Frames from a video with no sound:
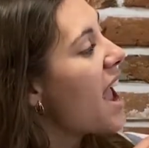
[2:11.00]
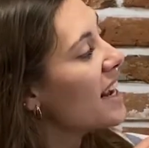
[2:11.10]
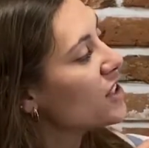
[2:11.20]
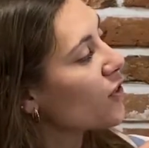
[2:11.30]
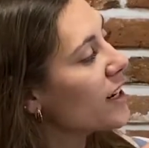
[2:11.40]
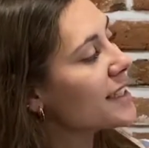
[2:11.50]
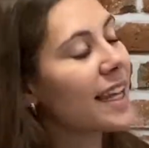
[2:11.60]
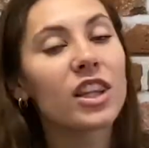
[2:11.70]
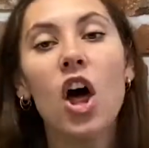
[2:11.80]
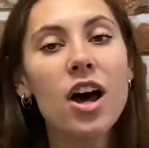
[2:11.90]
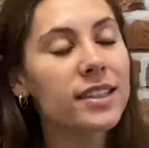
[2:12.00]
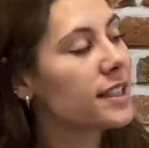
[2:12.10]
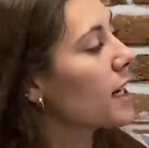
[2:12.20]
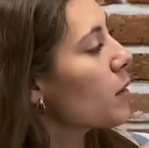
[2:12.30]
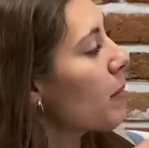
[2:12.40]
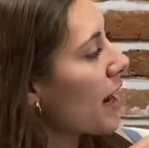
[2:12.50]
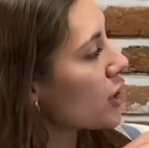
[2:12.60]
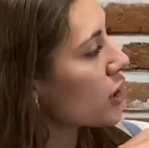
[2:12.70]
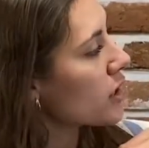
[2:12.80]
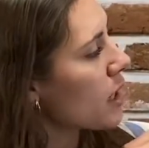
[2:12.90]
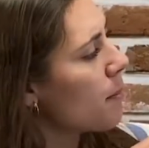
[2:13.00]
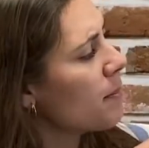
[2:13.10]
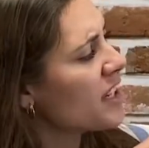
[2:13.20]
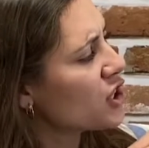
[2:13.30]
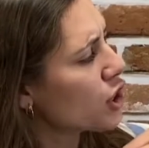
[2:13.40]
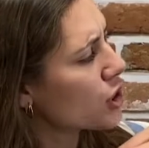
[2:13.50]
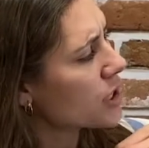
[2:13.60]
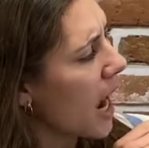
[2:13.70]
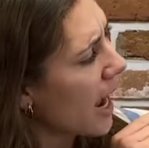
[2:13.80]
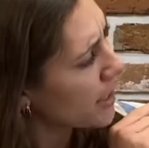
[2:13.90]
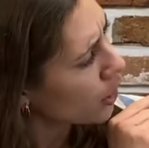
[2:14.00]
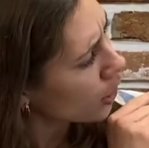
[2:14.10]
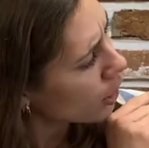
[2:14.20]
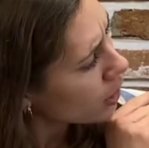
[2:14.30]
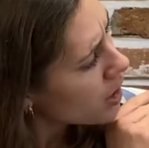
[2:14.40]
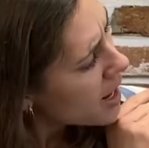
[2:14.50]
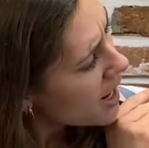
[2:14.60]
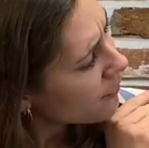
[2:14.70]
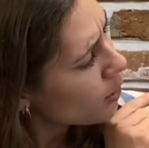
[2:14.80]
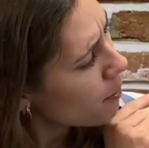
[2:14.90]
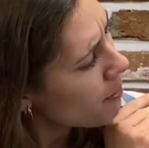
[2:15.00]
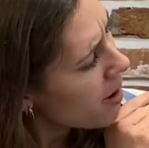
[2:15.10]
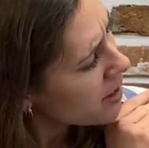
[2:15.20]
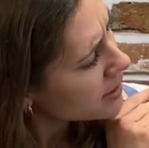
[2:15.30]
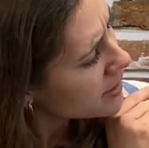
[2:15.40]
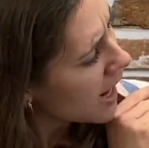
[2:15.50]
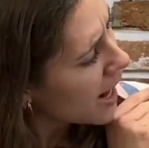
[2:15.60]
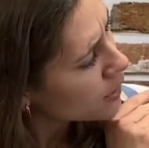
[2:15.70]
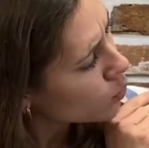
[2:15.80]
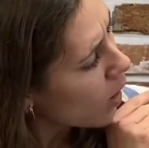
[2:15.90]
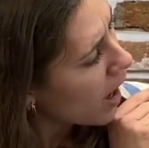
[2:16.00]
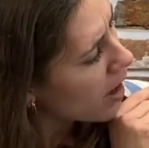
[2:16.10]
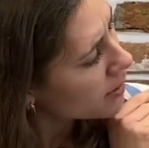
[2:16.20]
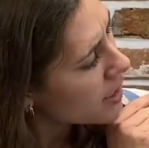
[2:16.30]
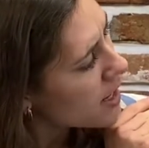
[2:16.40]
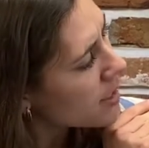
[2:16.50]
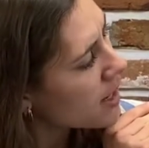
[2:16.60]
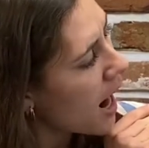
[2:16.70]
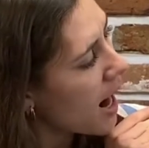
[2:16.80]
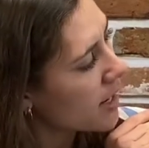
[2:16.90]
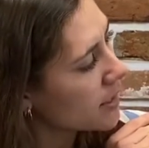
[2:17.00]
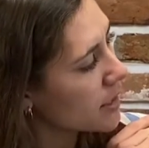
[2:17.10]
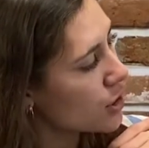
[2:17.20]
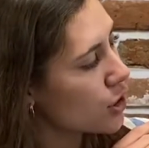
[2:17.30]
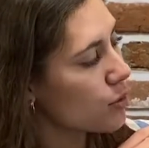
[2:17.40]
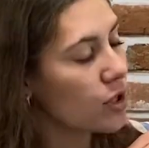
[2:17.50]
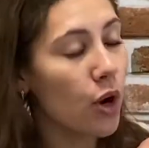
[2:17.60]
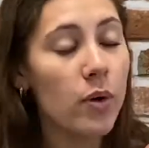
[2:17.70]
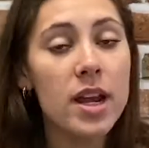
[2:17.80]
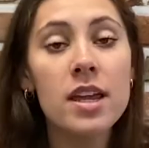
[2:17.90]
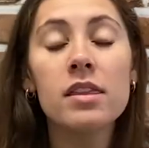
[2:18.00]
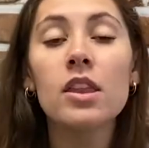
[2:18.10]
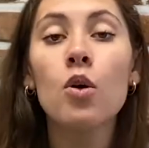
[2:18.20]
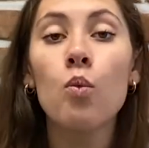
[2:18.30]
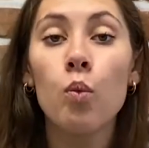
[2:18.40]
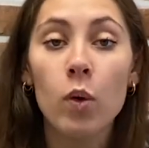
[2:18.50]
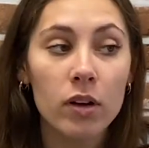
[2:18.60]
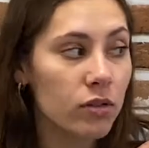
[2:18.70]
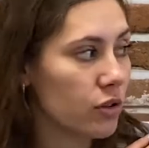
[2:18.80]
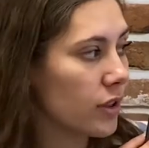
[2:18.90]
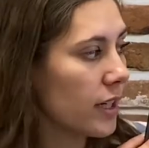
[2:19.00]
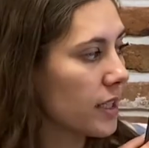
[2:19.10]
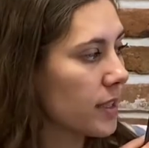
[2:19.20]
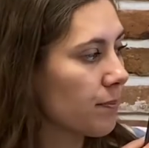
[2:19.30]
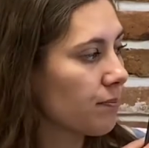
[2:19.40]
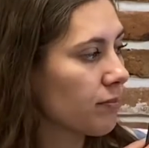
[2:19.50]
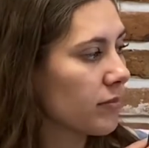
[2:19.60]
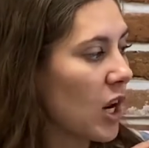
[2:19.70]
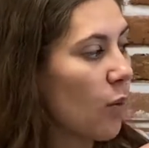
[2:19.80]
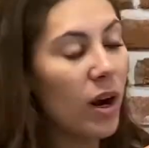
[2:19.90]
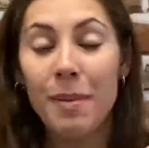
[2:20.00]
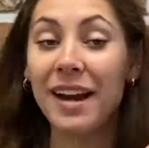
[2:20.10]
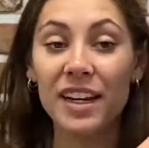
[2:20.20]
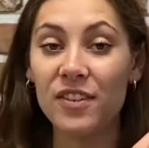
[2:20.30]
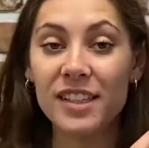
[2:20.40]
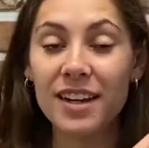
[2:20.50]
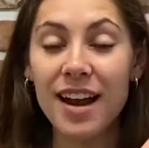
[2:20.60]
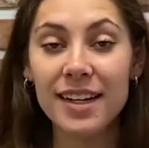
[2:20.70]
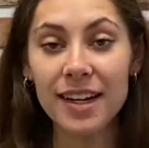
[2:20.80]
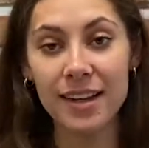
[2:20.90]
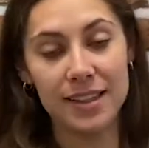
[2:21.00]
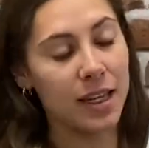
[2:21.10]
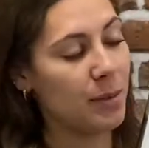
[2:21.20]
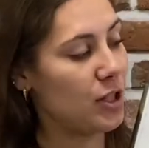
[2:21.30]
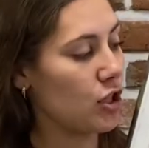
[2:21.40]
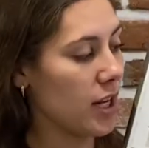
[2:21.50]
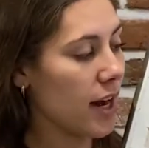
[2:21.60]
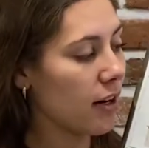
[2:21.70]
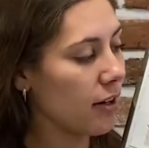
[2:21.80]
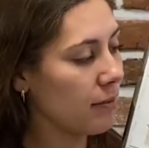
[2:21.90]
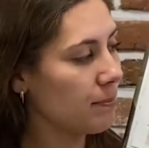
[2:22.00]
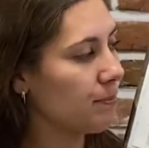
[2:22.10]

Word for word: His friends had lost their patience. Mr. Tiger, if you must act wild, kindly do so in the wilderness. What a magnificent idea, said Mr. Tiger.